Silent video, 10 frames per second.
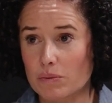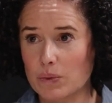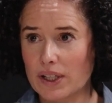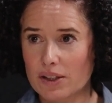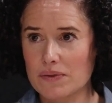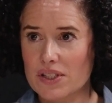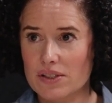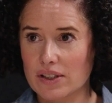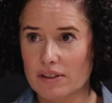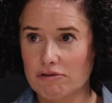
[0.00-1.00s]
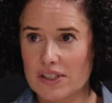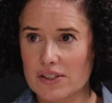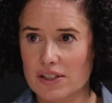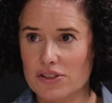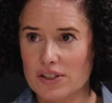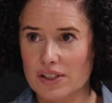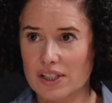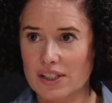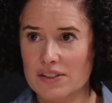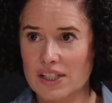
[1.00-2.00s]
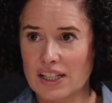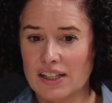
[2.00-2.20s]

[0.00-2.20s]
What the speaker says: And when I'm designing research studies,